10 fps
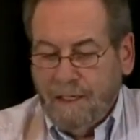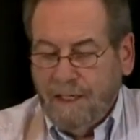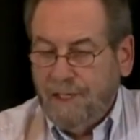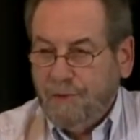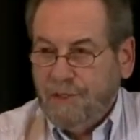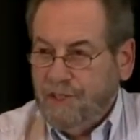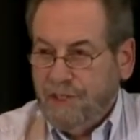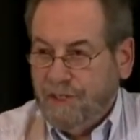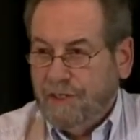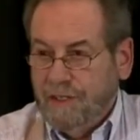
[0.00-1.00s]

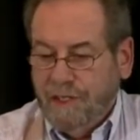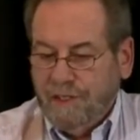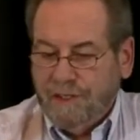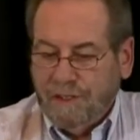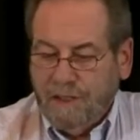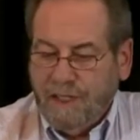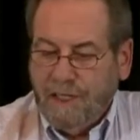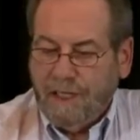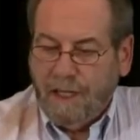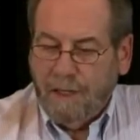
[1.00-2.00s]
His
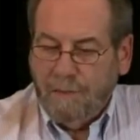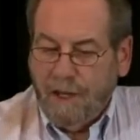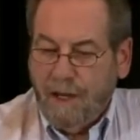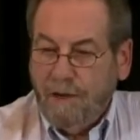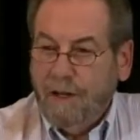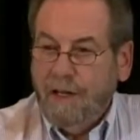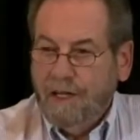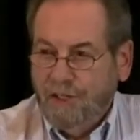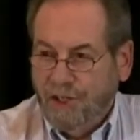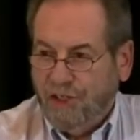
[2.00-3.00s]
edict came down,
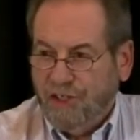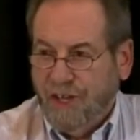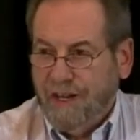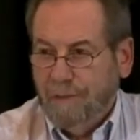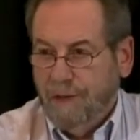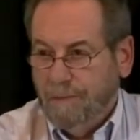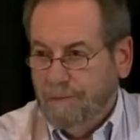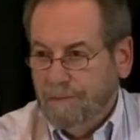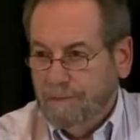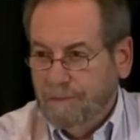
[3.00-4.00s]
just sign them
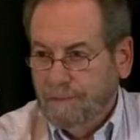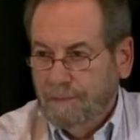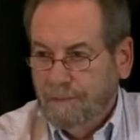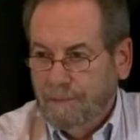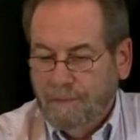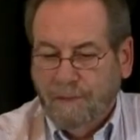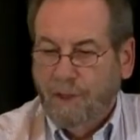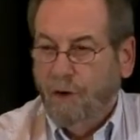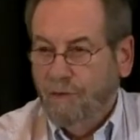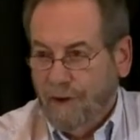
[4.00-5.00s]
up.
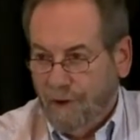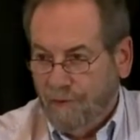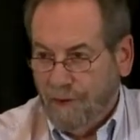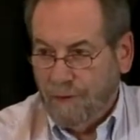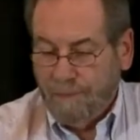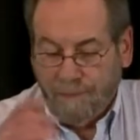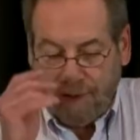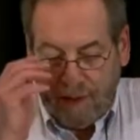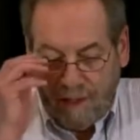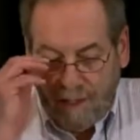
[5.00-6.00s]
Don't verify.
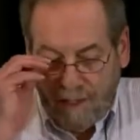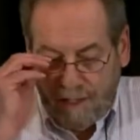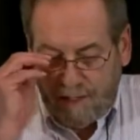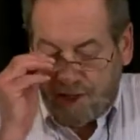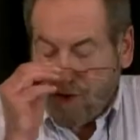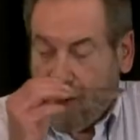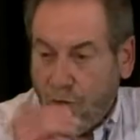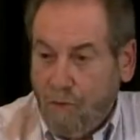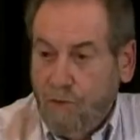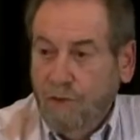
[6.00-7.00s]
There
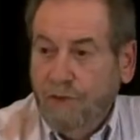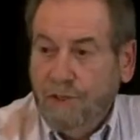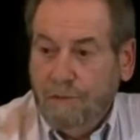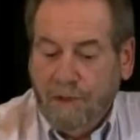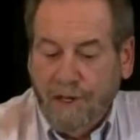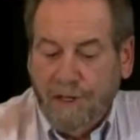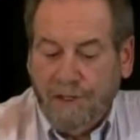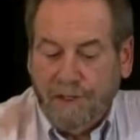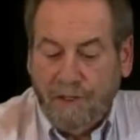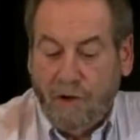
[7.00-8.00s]
are rules in
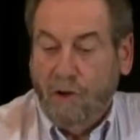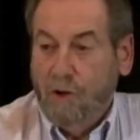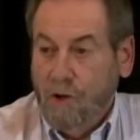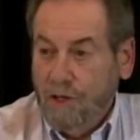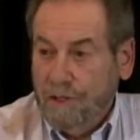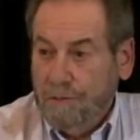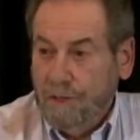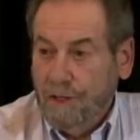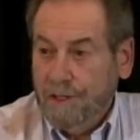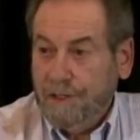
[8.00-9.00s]
place, there are laws in
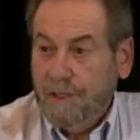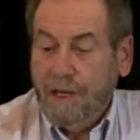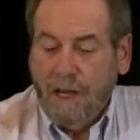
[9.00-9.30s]
place.